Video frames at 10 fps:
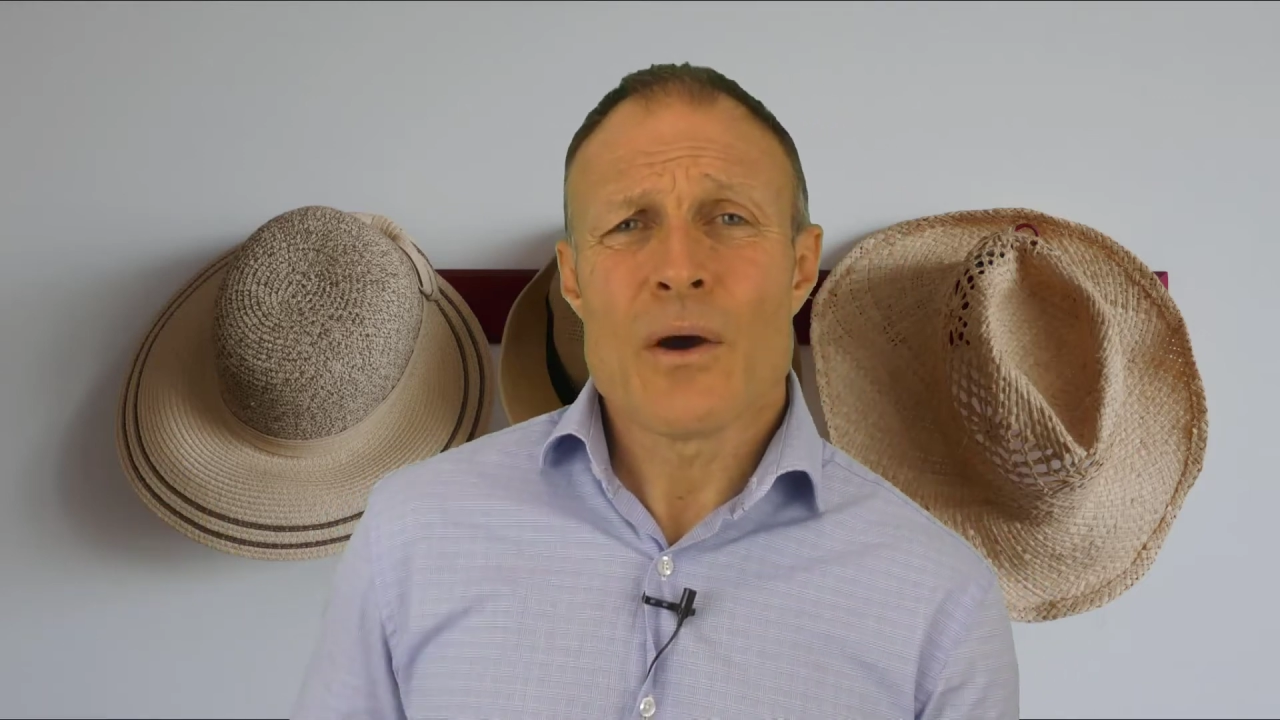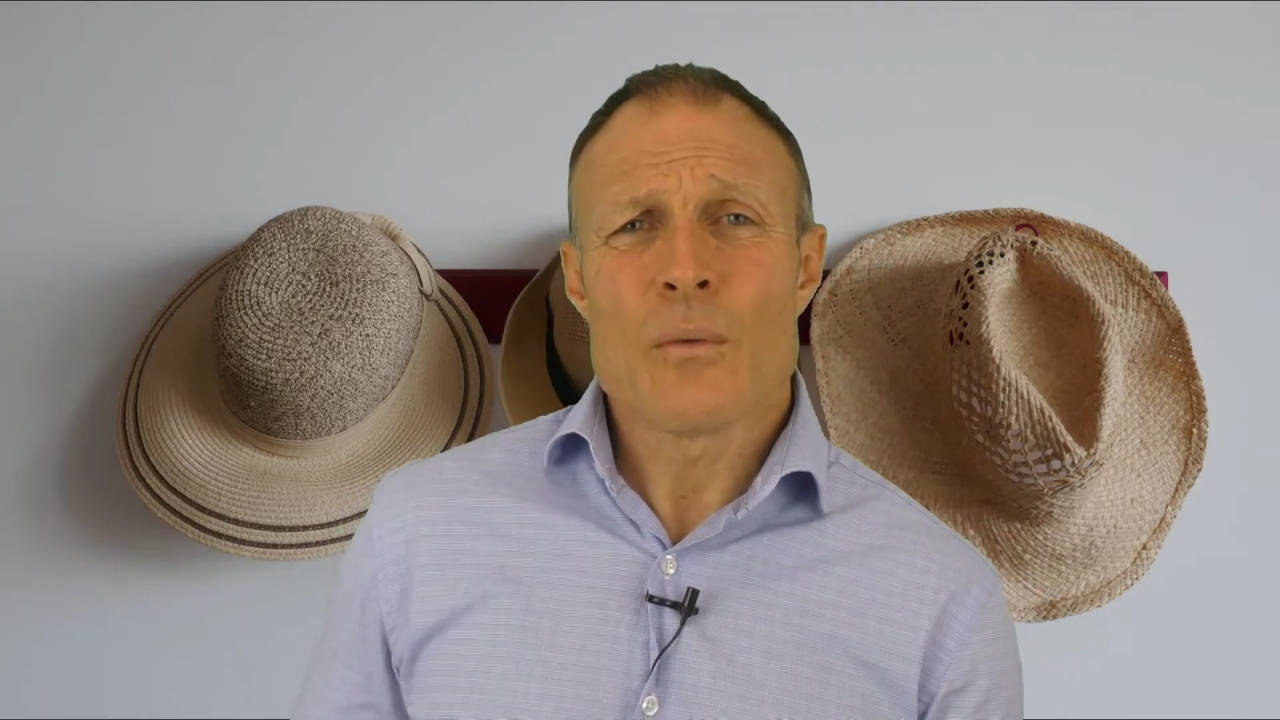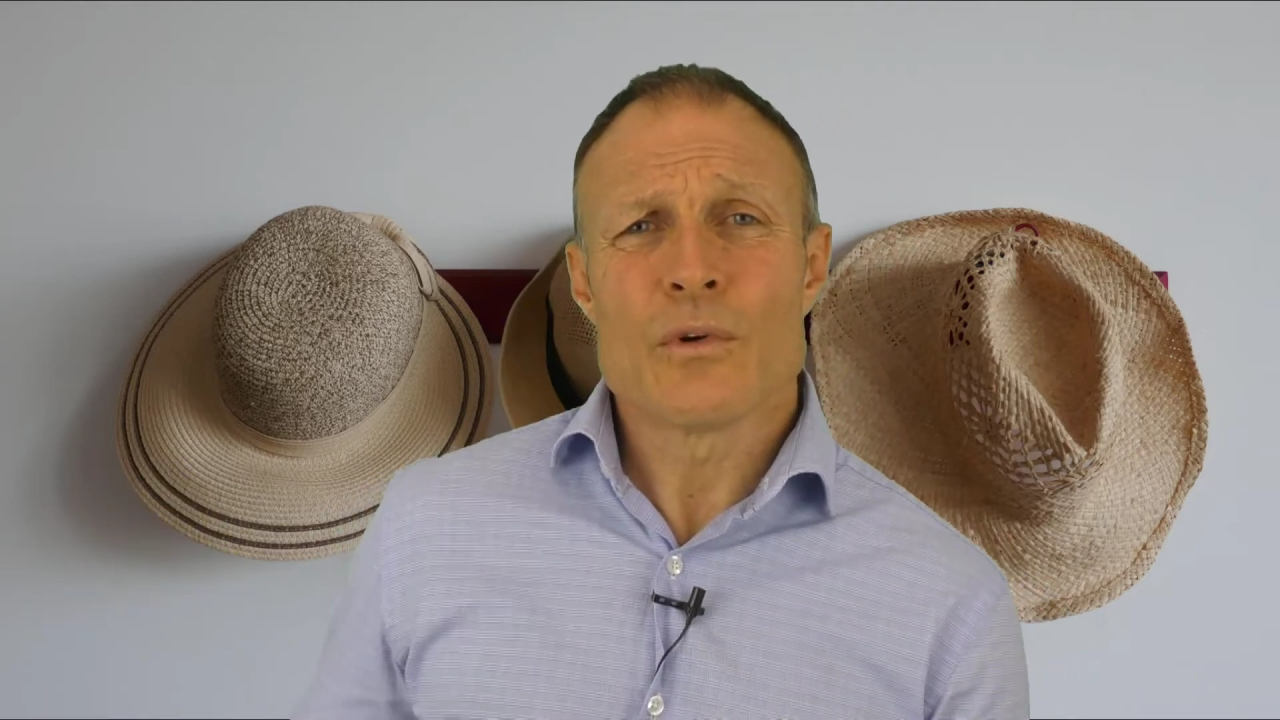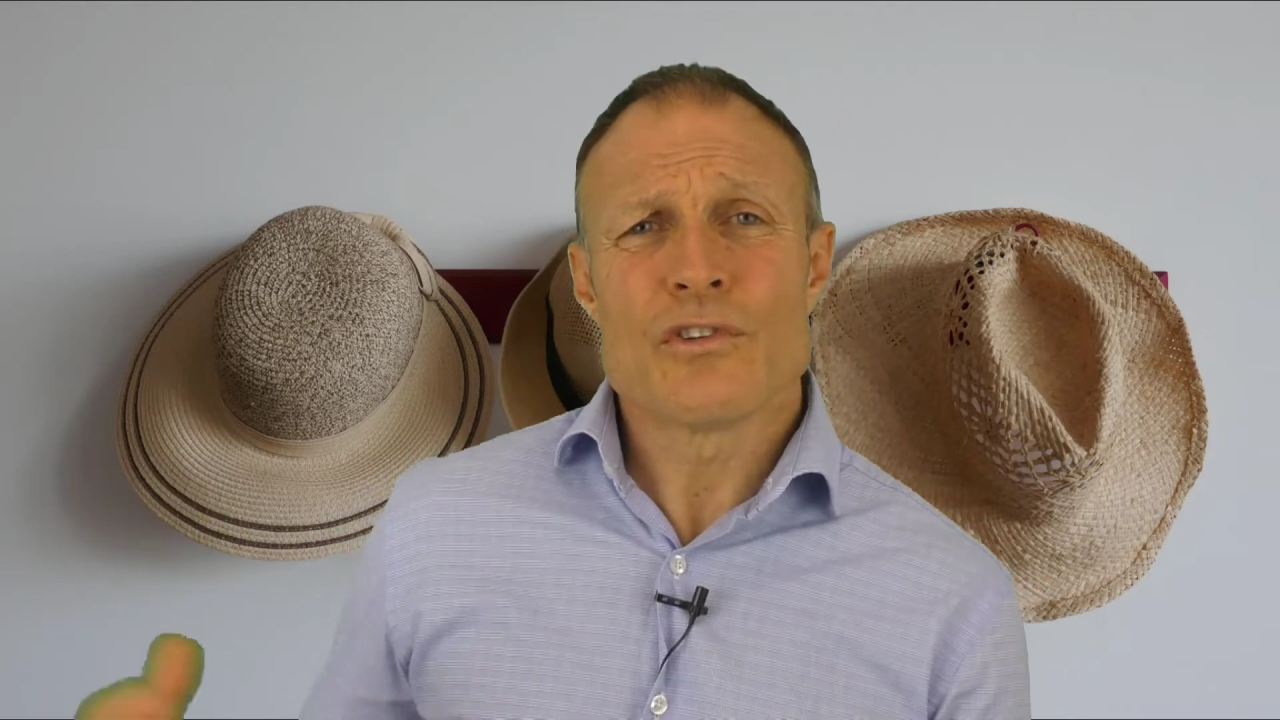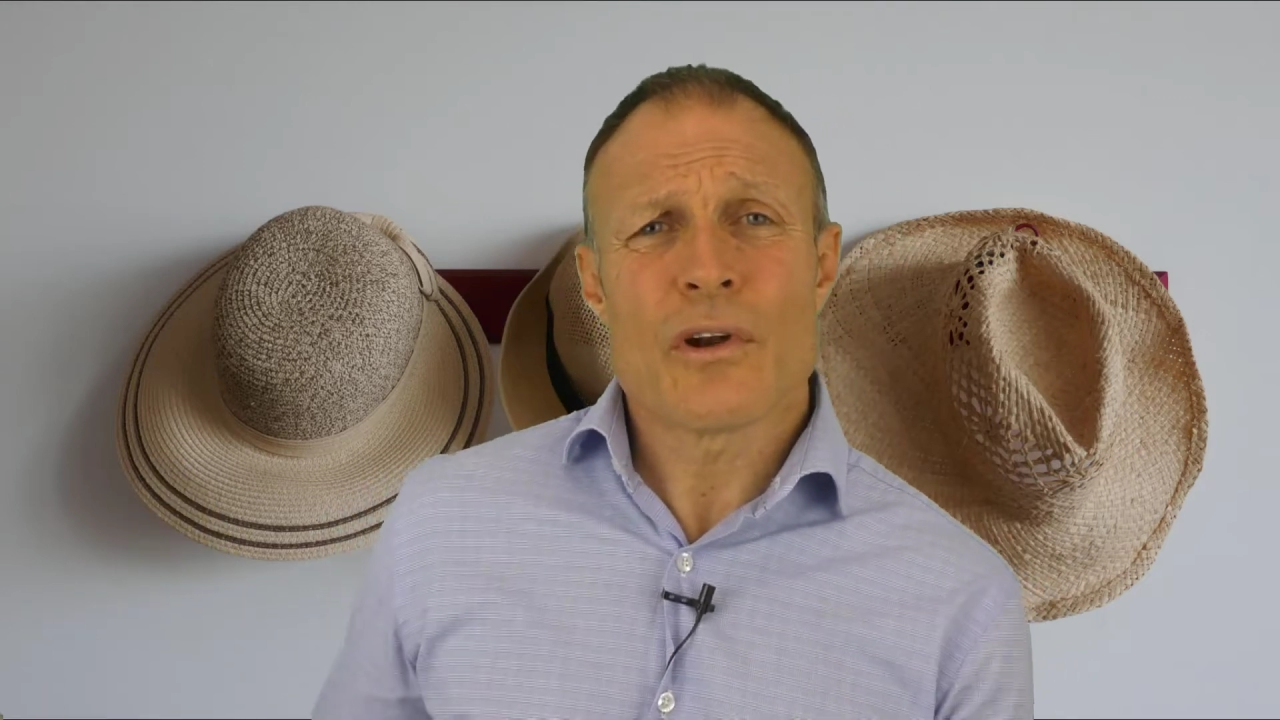
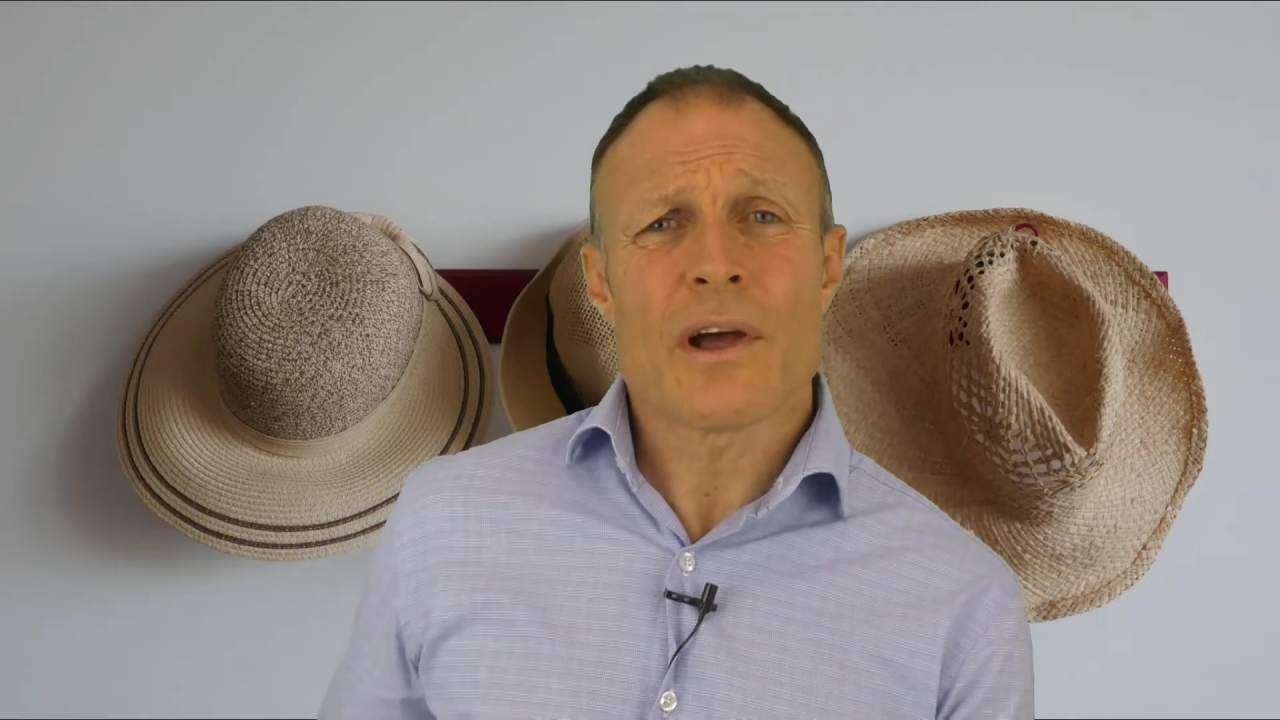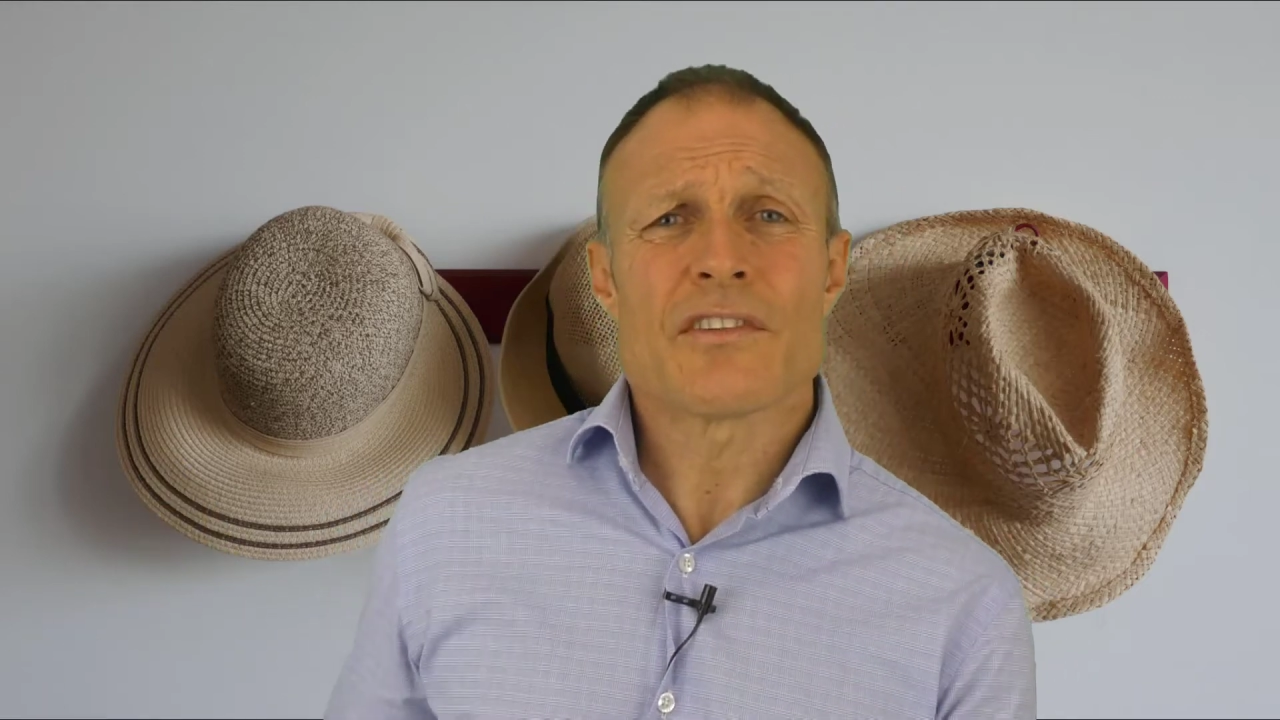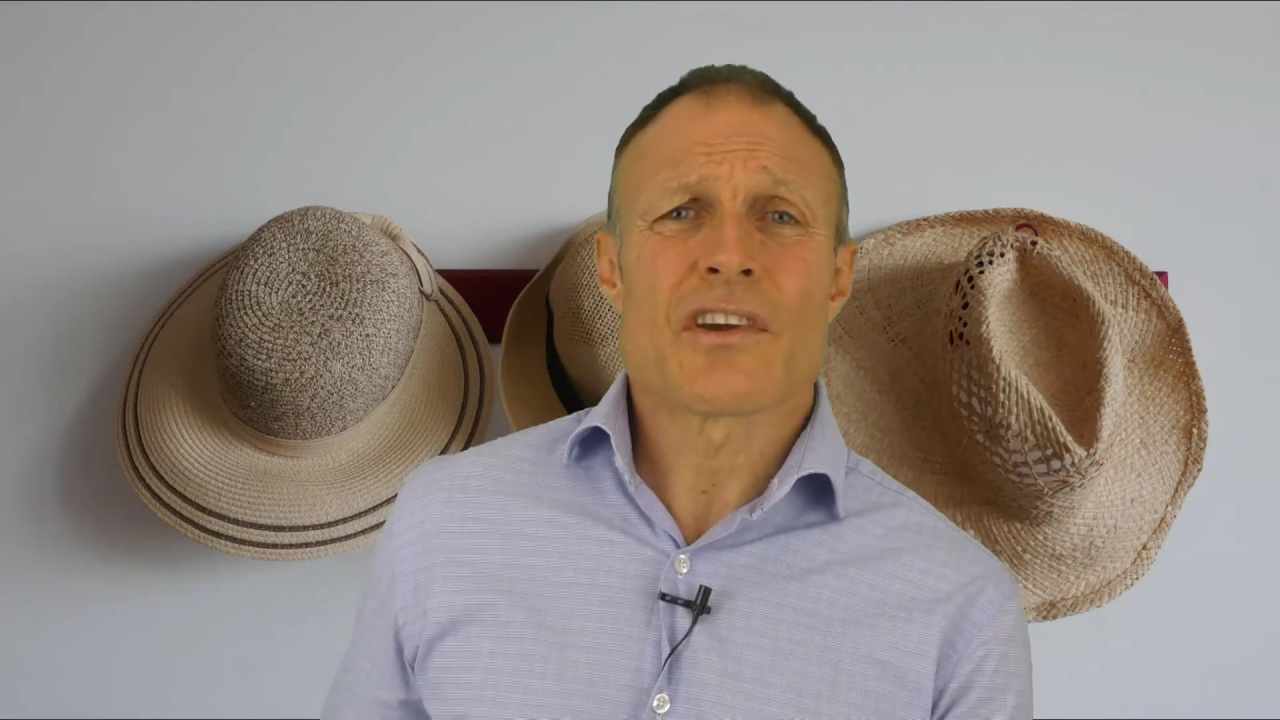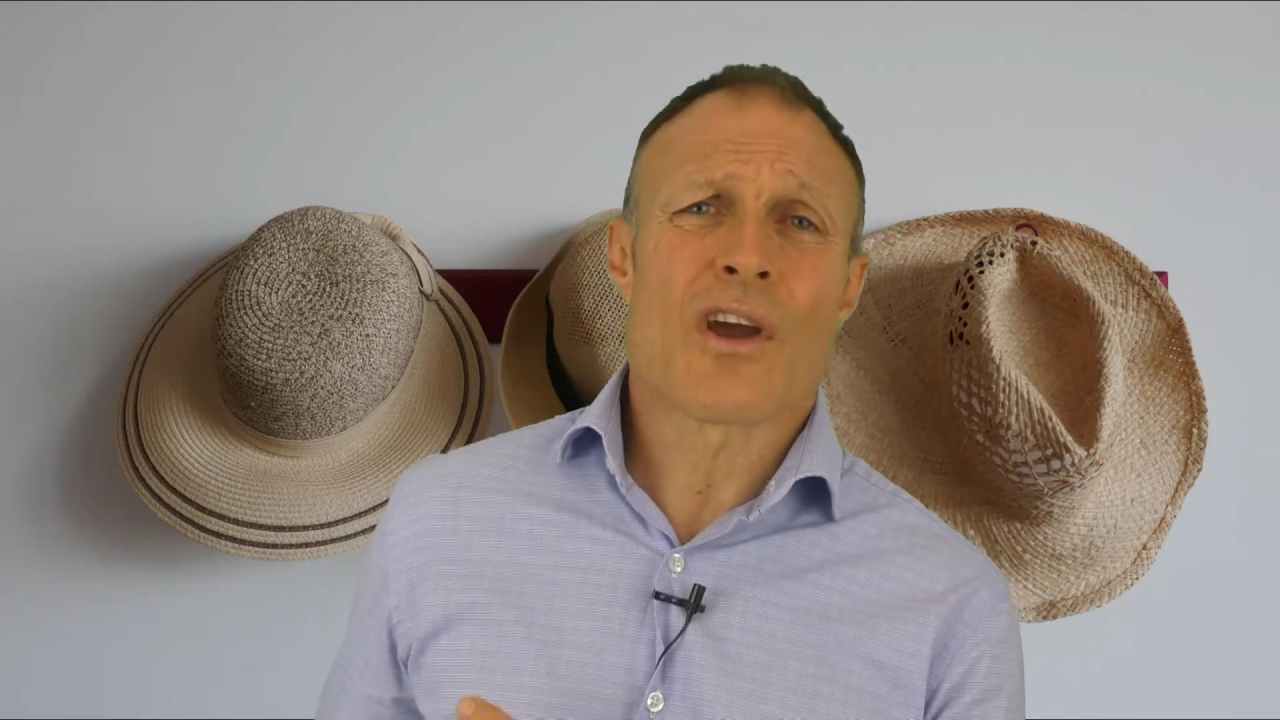would you like to